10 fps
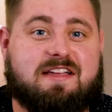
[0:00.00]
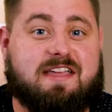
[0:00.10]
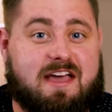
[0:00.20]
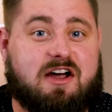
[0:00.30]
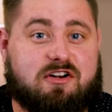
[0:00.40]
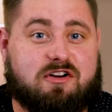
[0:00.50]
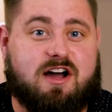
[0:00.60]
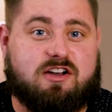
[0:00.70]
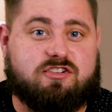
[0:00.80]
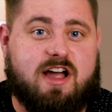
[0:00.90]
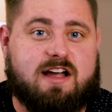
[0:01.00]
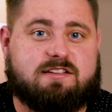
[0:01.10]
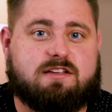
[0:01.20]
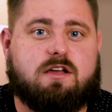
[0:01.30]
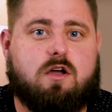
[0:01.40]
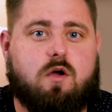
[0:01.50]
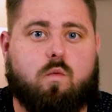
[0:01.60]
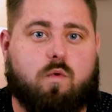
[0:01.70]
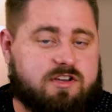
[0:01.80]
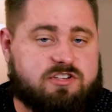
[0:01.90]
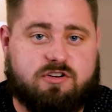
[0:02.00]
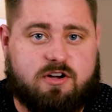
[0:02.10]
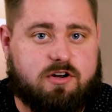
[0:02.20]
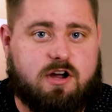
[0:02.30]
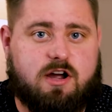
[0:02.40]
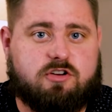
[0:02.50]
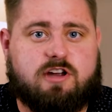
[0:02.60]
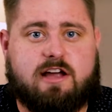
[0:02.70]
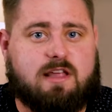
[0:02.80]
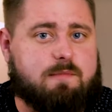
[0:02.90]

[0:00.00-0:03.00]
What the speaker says: Get under contract. Once you're under contract,